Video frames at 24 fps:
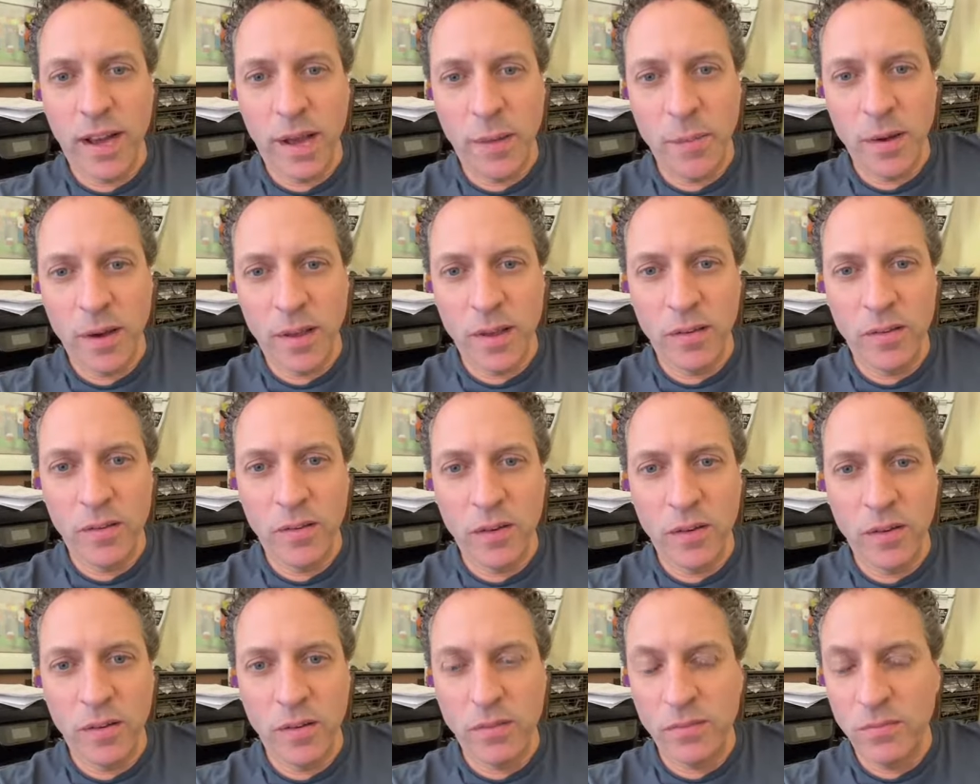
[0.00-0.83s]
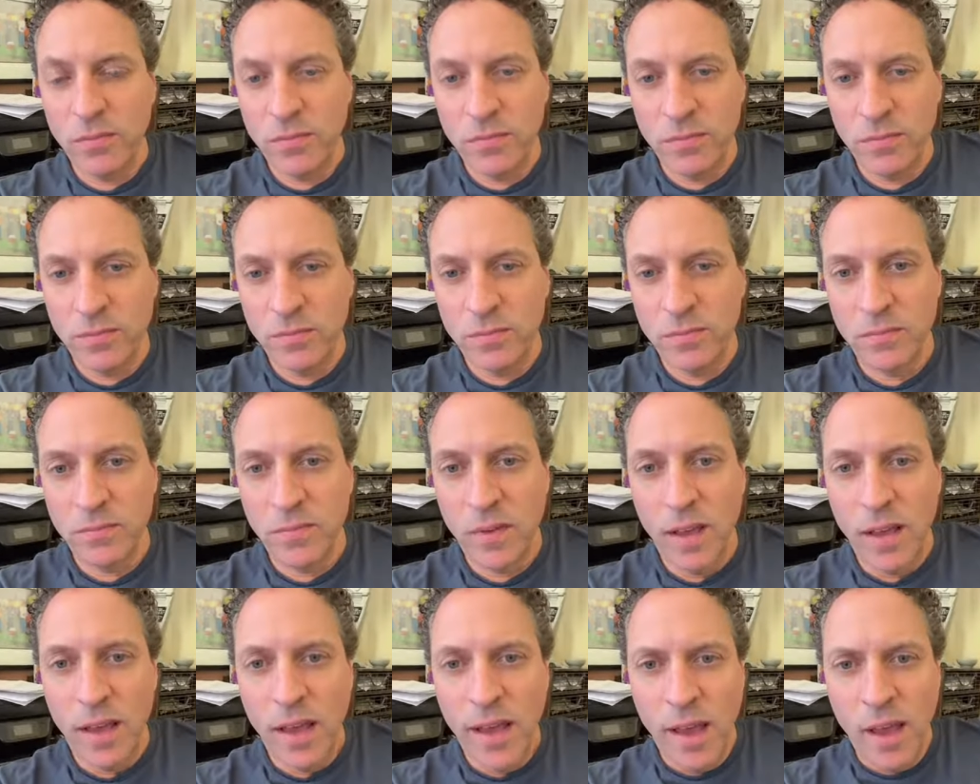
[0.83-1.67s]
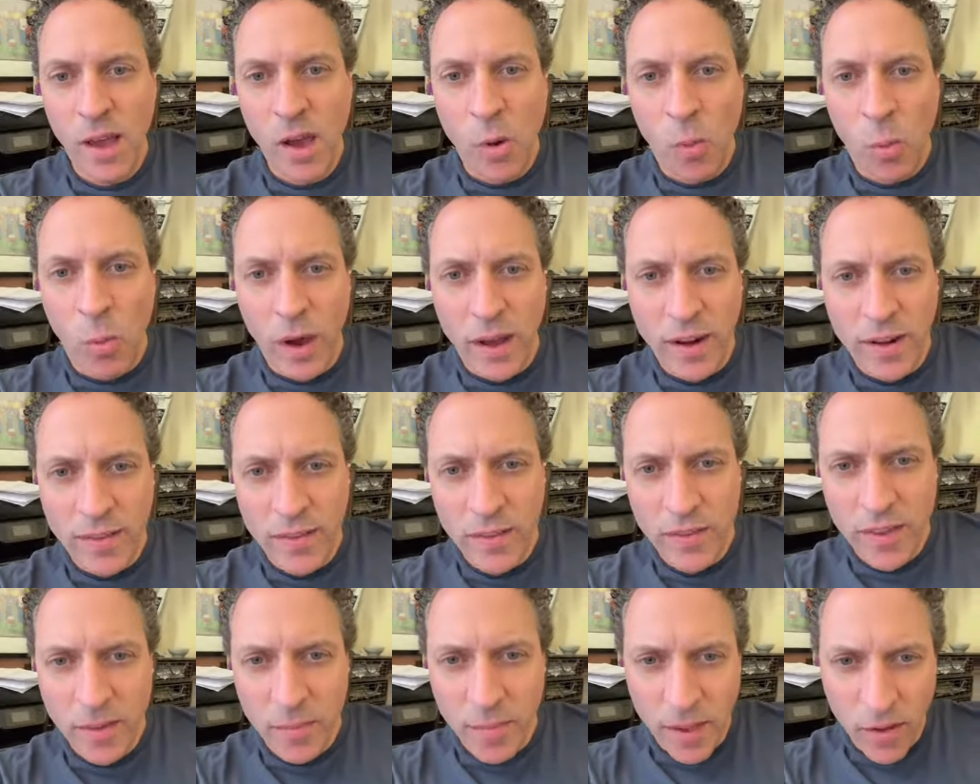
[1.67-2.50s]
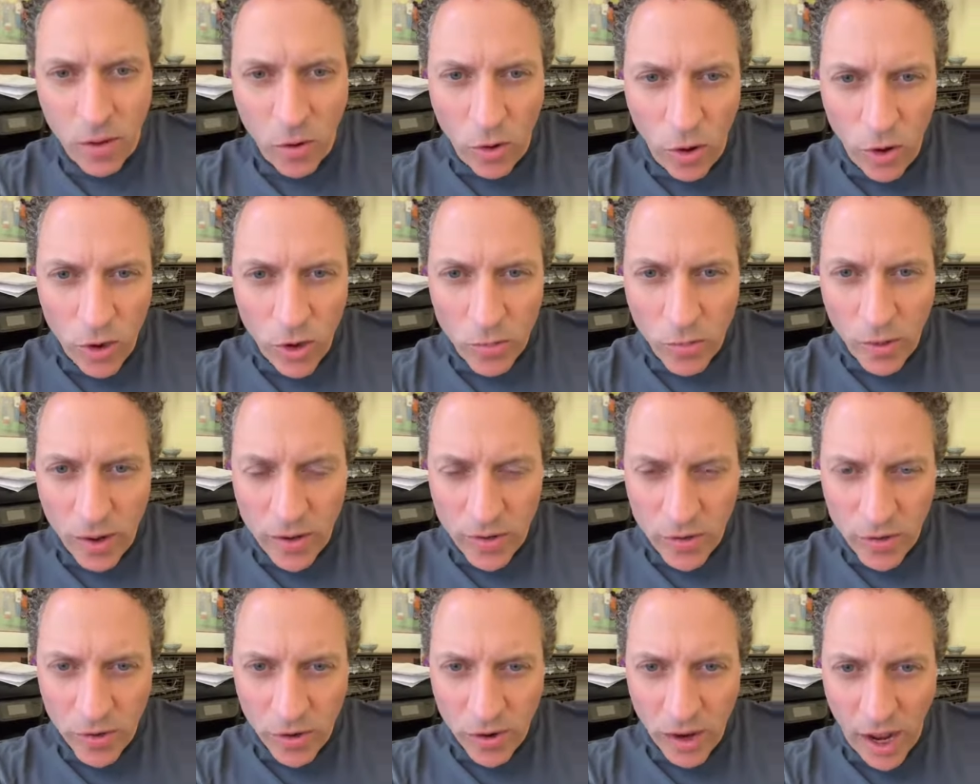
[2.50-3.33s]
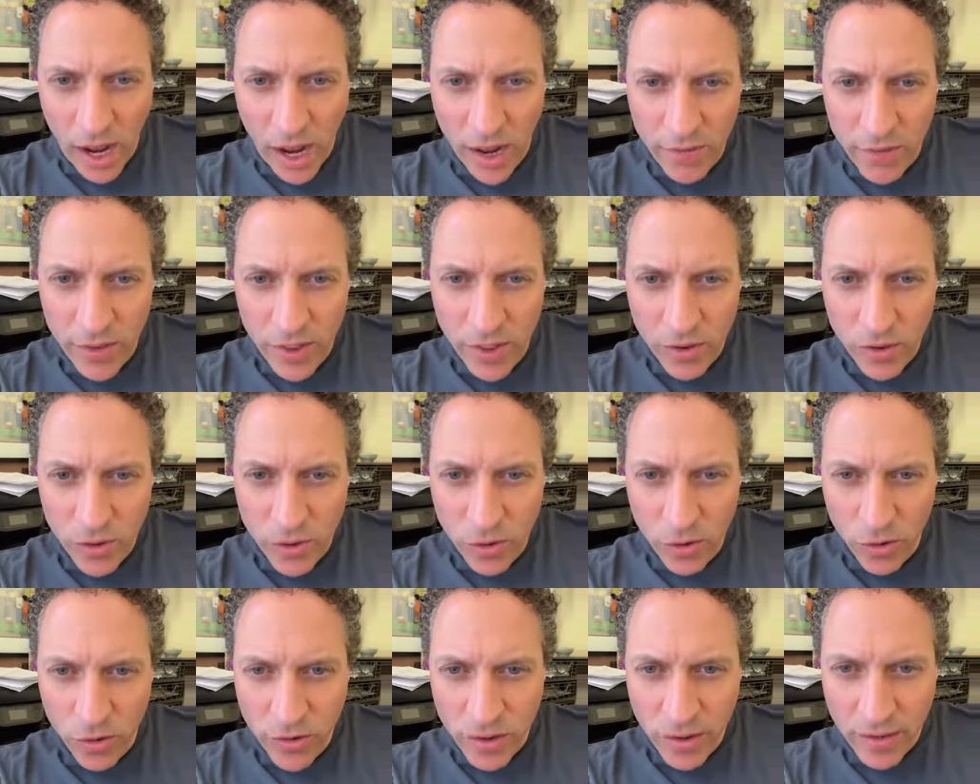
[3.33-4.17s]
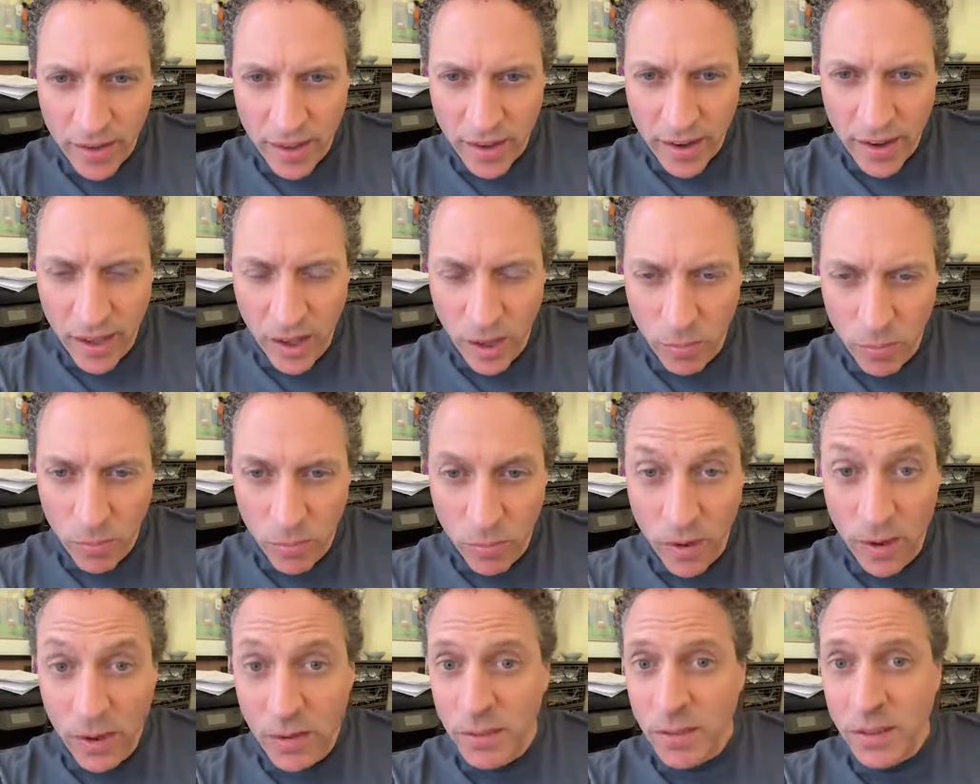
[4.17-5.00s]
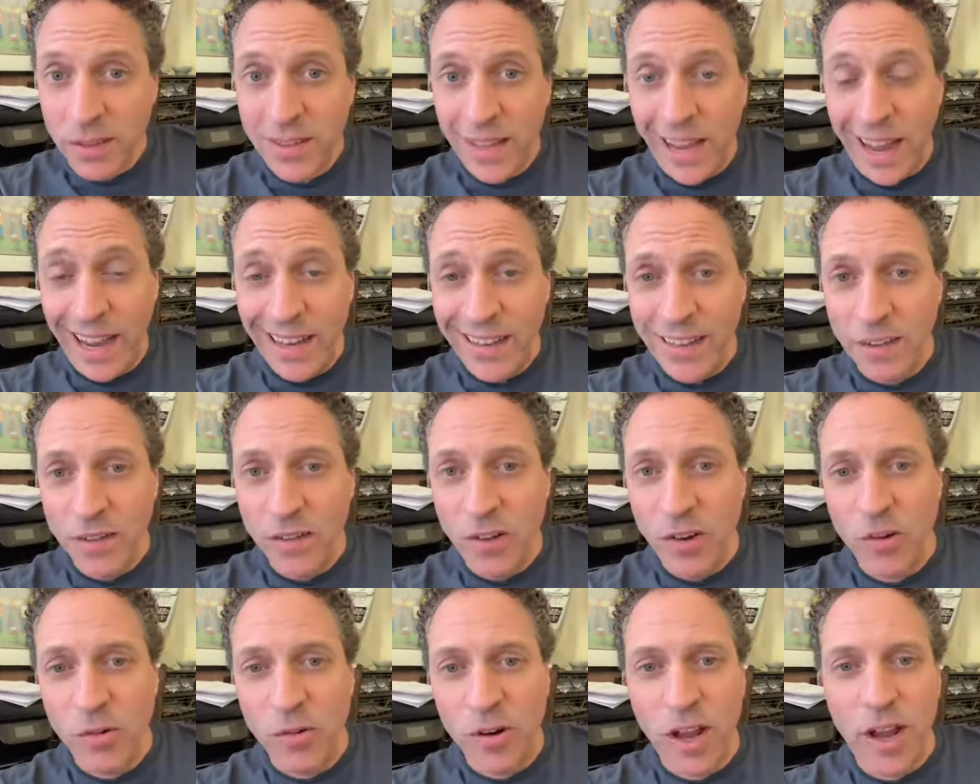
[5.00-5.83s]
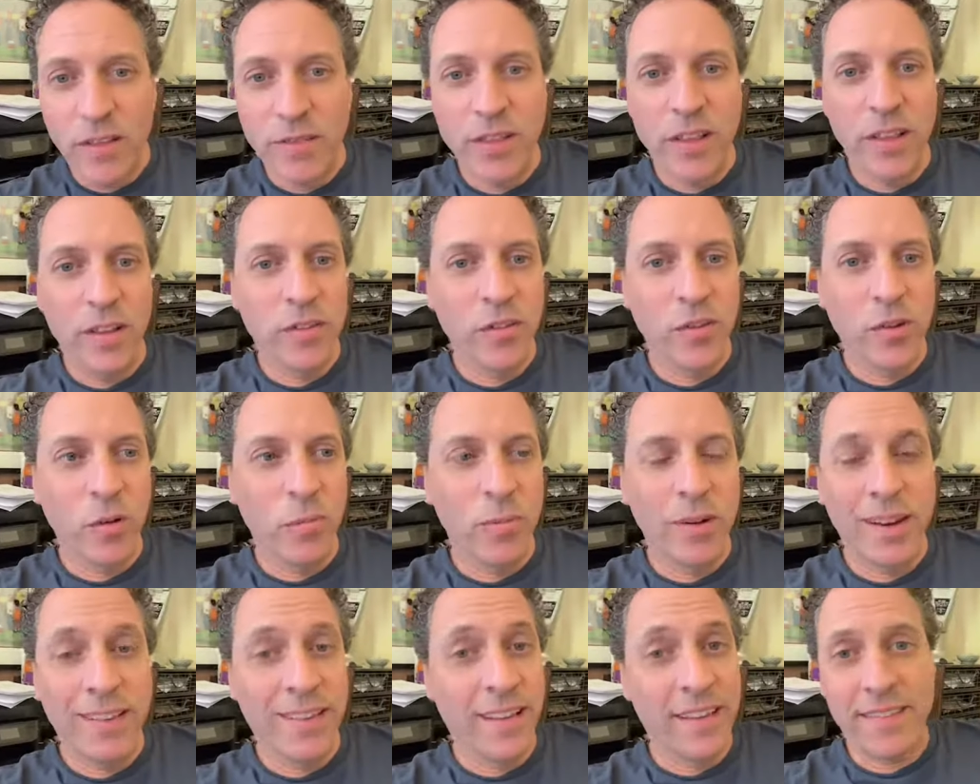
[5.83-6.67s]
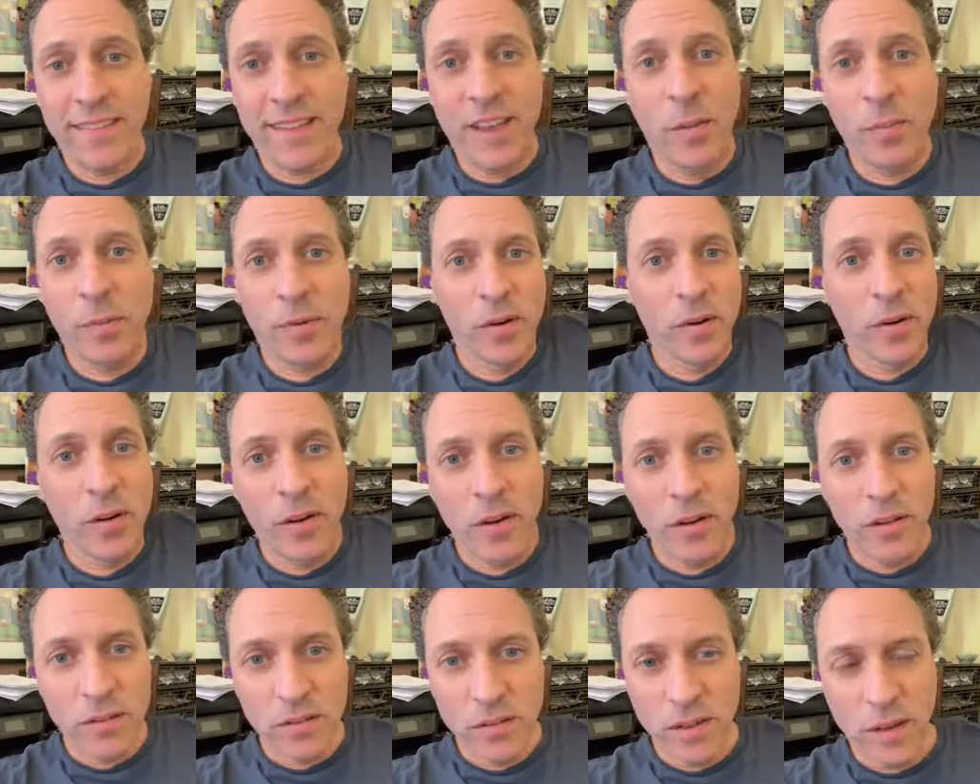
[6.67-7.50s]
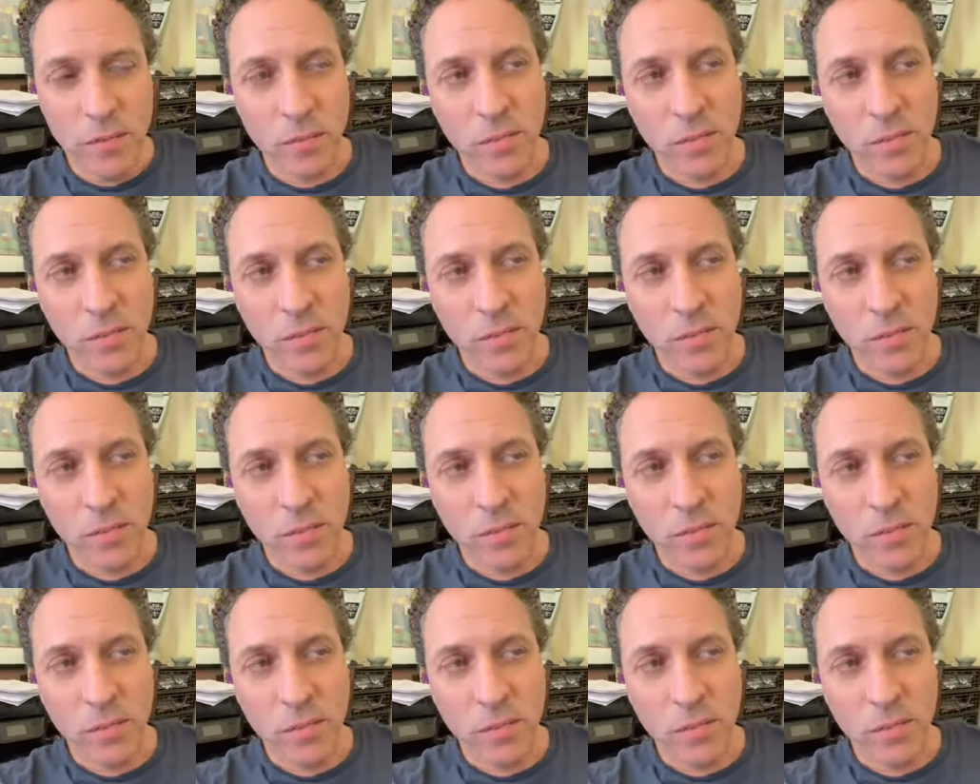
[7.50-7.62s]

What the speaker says: in comedy. So why does it seem like all good writers go to Ivy League schools? Does that help? Well, I did go to an Ivy League school, but it doesn't help at all.